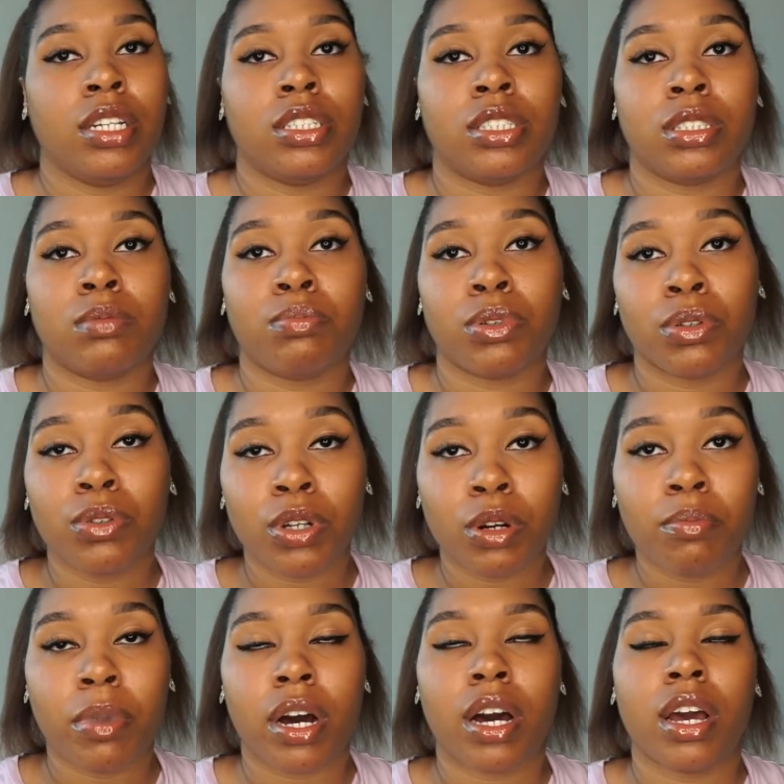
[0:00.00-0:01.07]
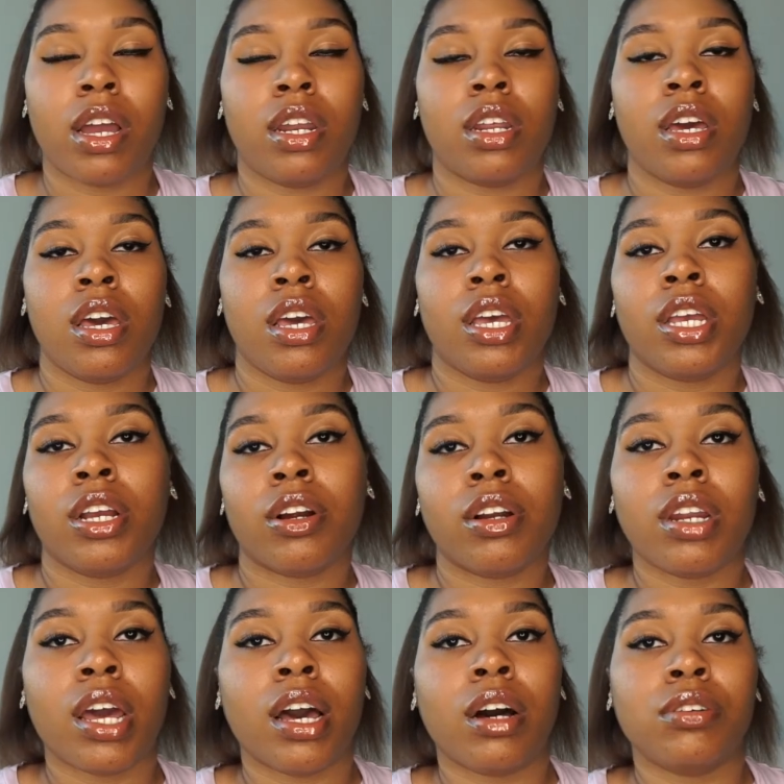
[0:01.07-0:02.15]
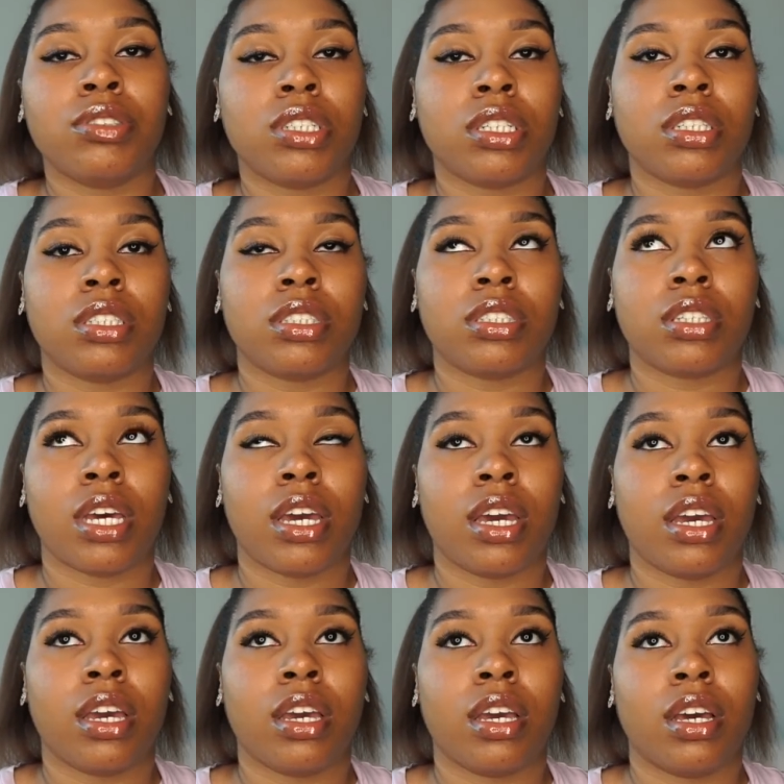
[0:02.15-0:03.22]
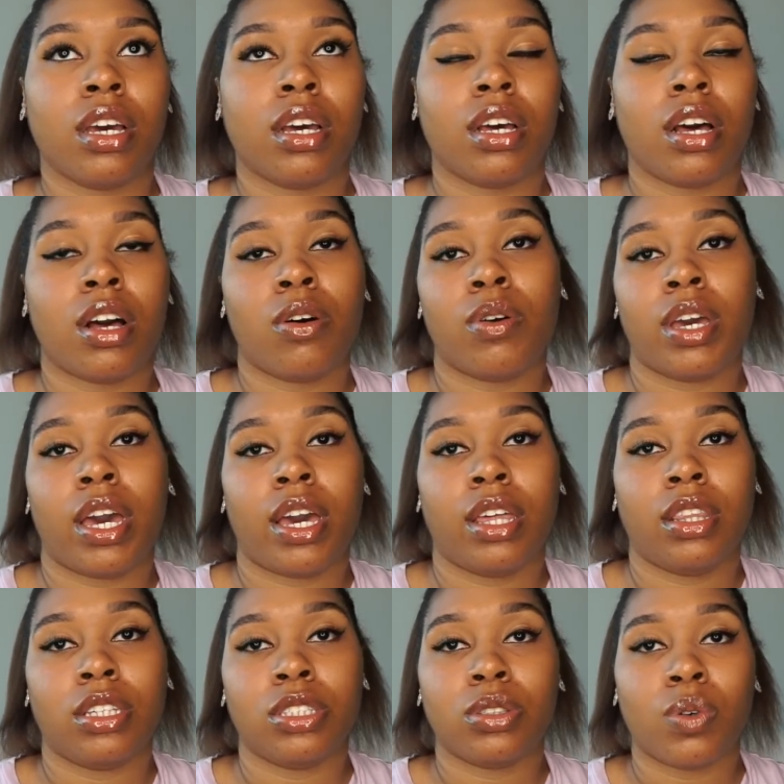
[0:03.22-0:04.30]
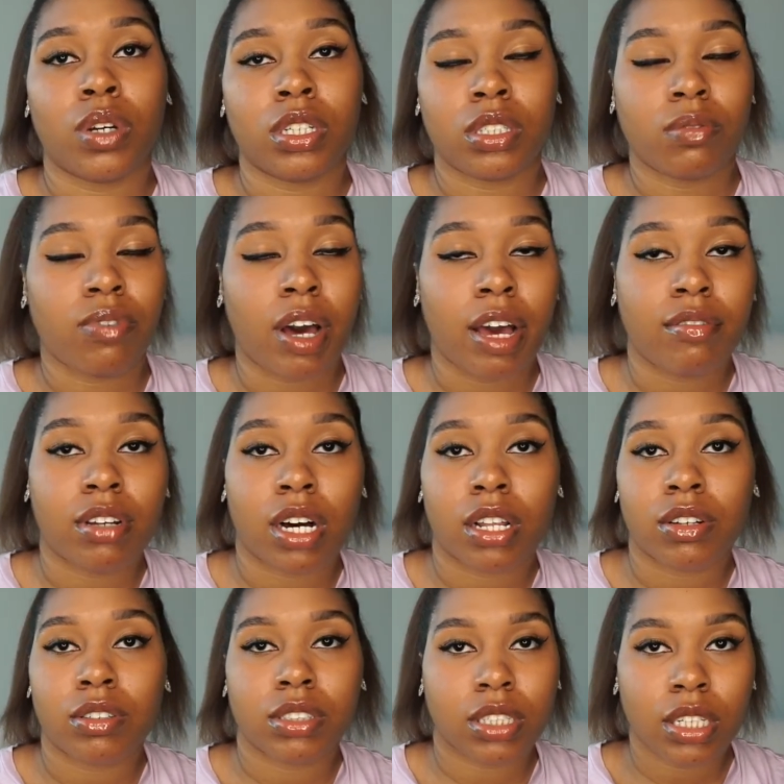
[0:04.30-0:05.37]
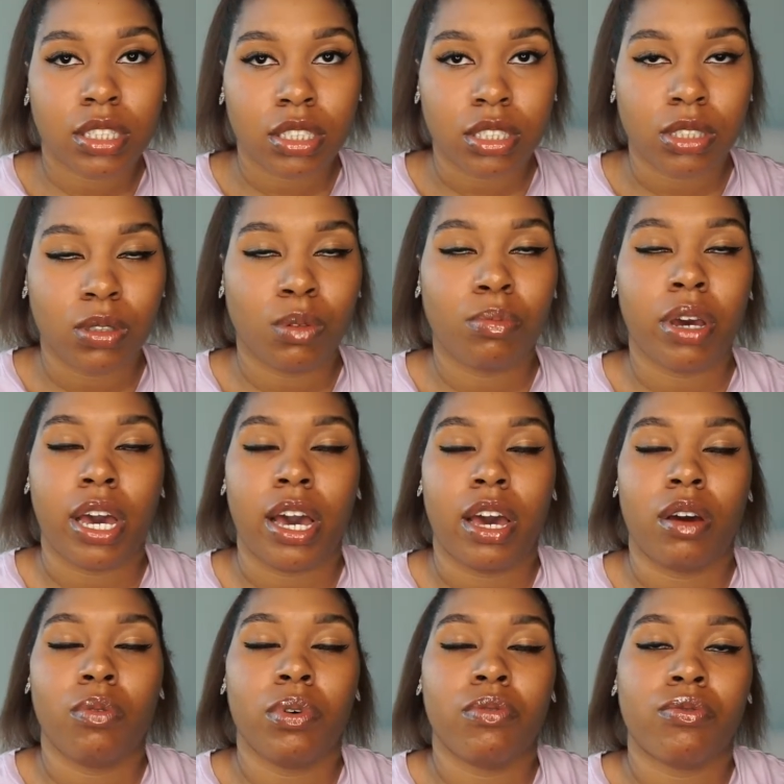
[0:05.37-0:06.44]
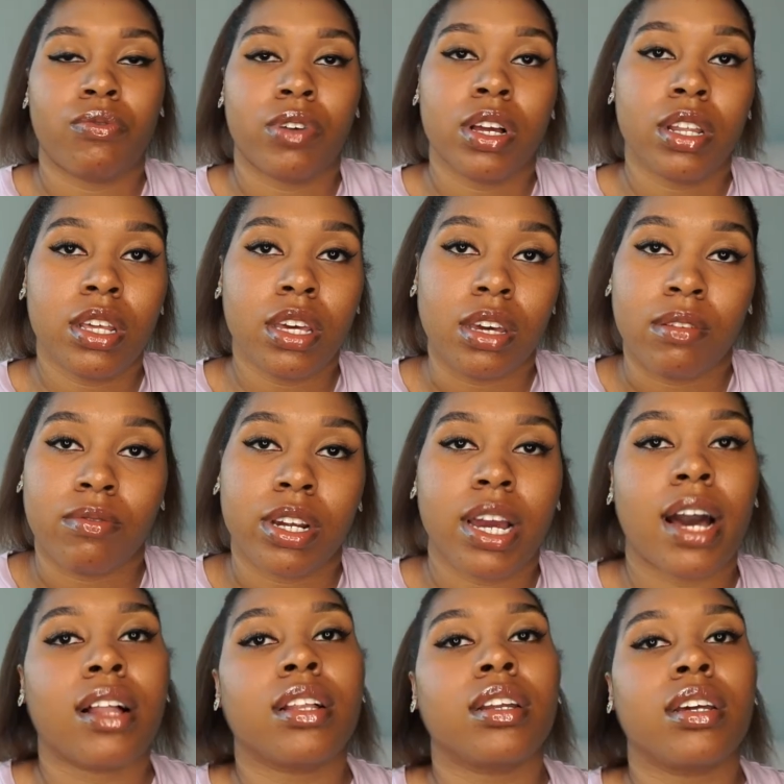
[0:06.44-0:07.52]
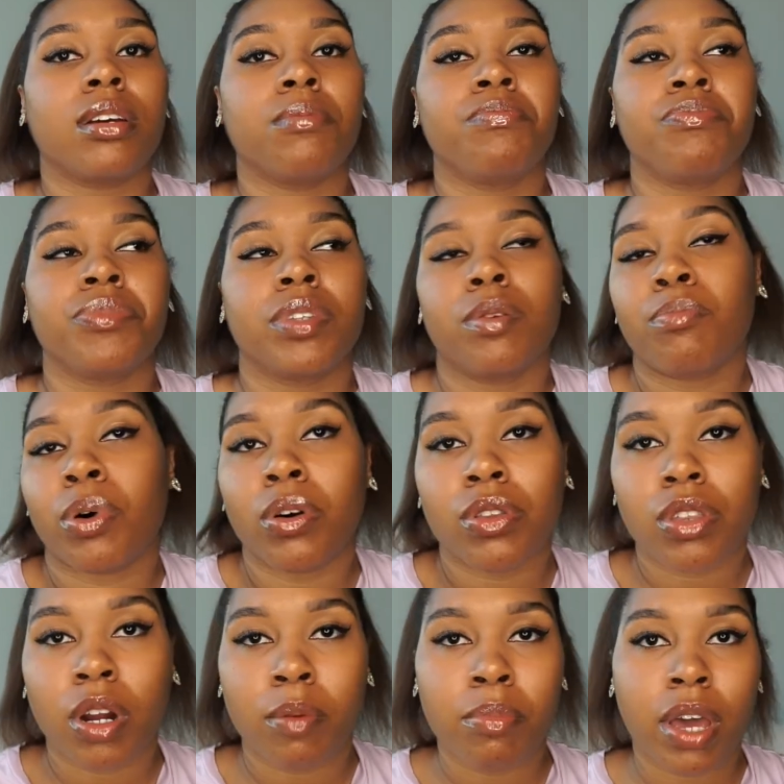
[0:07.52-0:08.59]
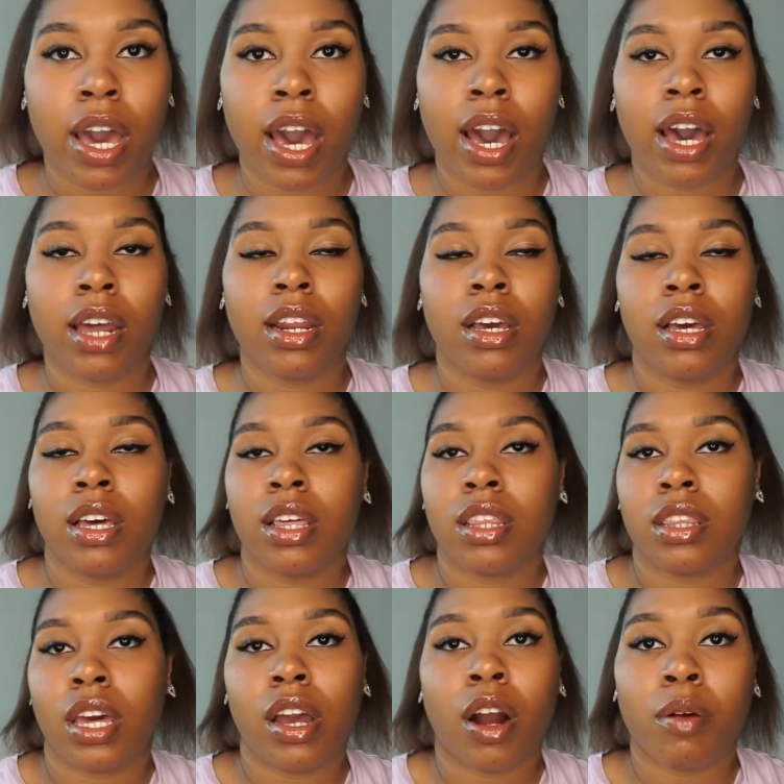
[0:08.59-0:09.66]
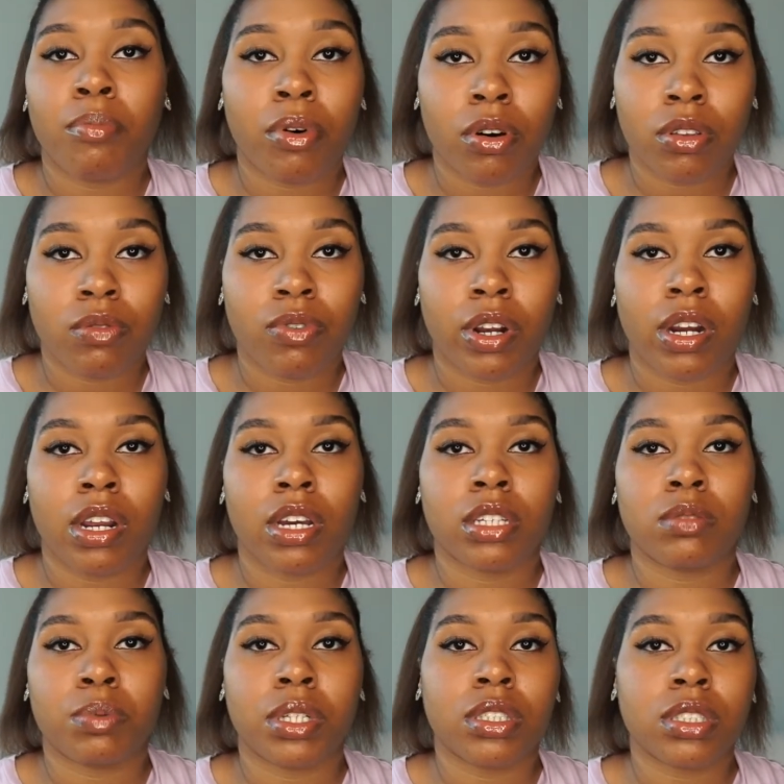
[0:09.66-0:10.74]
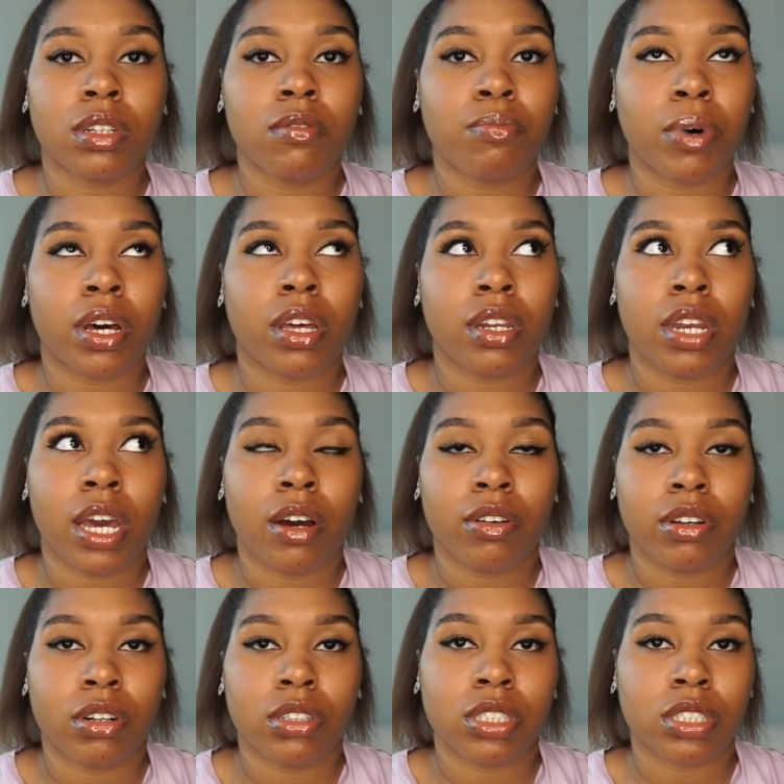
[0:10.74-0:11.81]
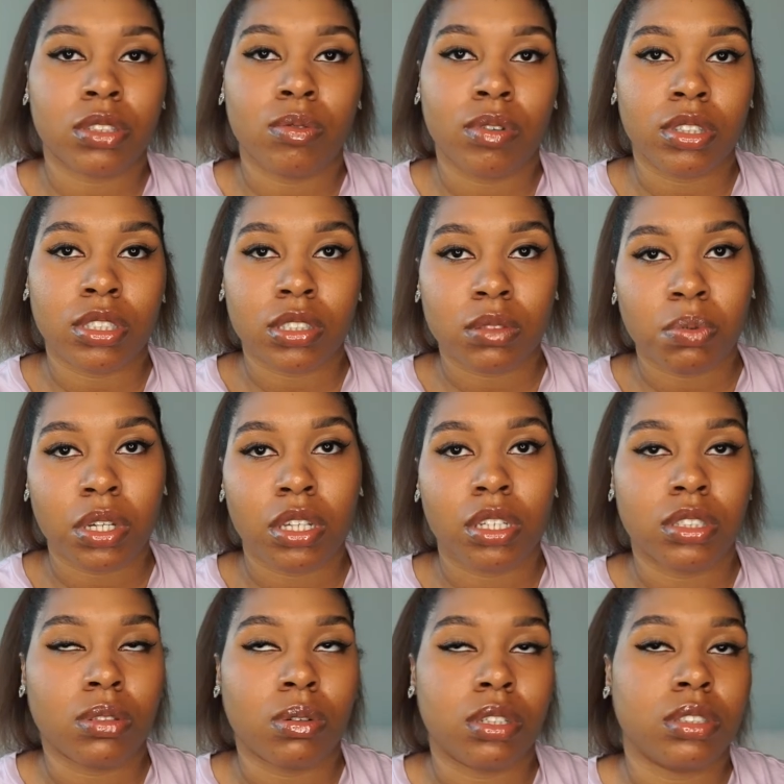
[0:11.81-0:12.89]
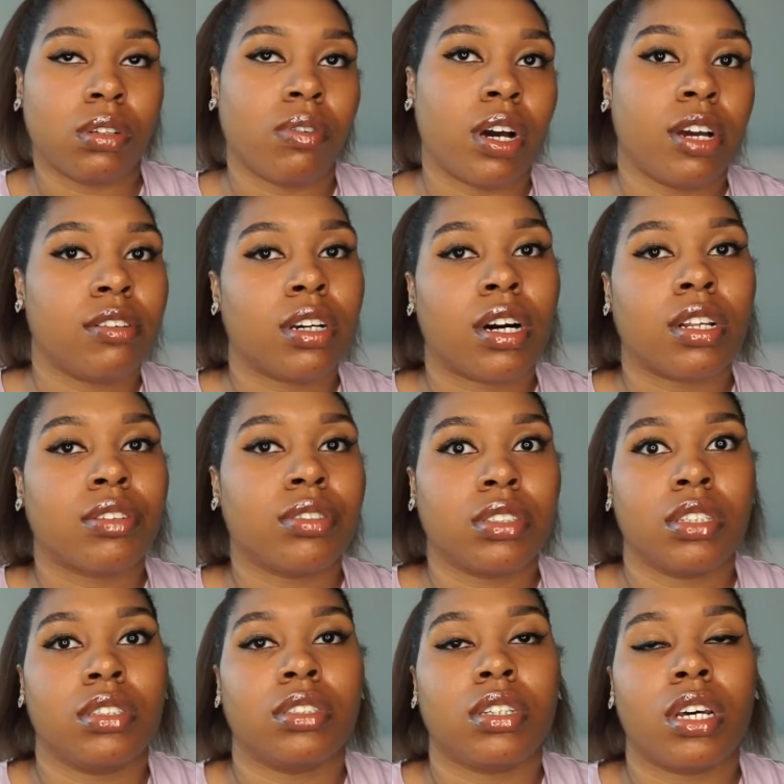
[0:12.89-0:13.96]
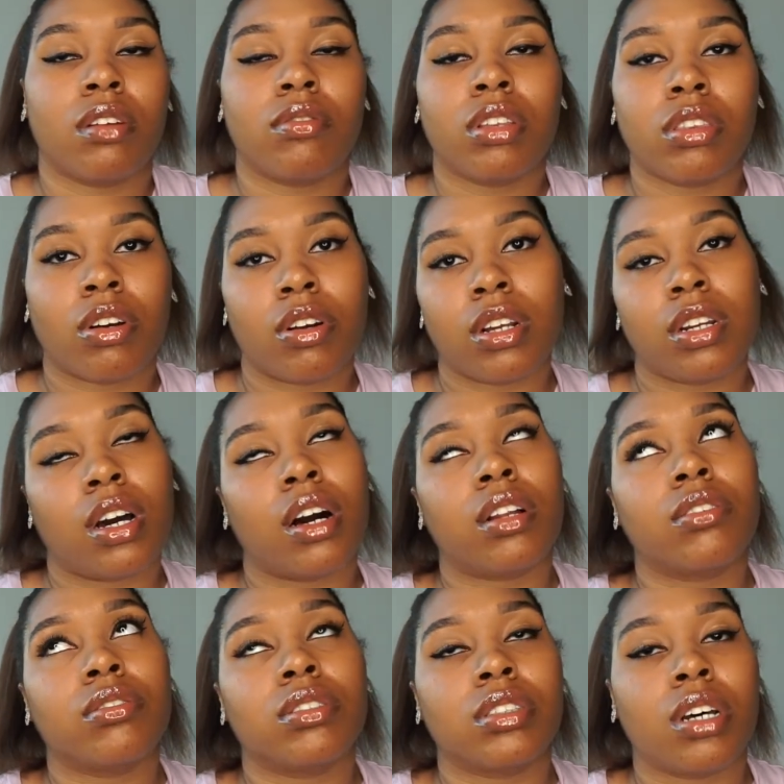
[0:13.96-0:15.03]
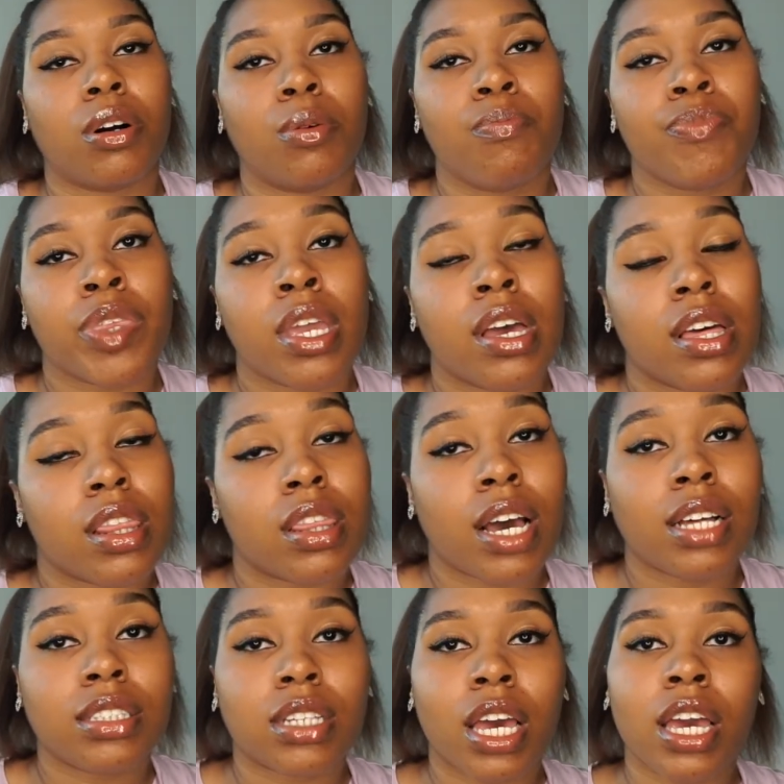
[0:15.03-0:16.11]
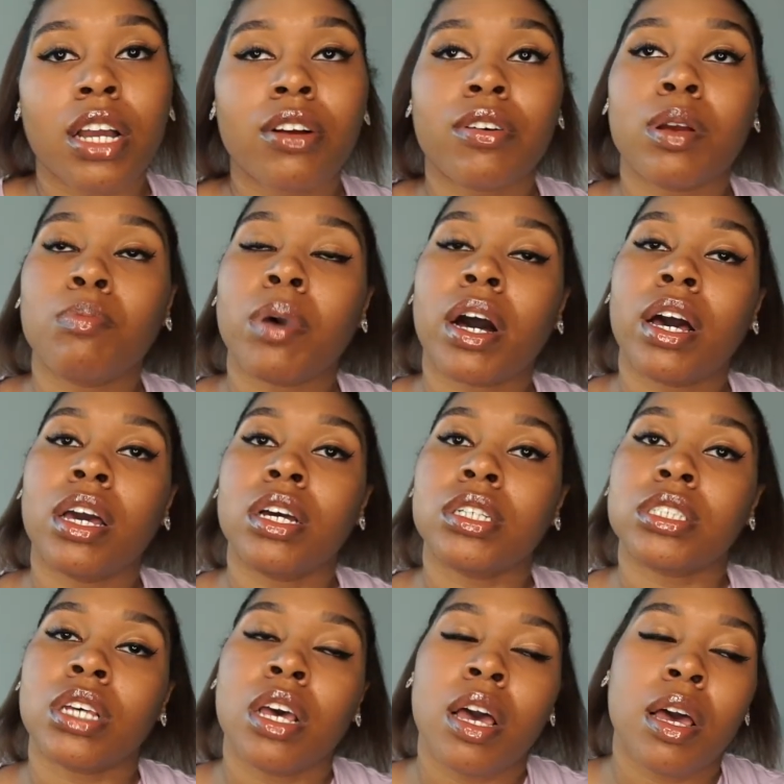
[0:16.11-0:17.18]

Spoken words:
just blew your mind, you're now just saying, okay, this $25 isn't too bad, when really in reality both are bad. They are both very expensive, but now you're just going to spend $25 instead of the $30. So that's anchoring bias.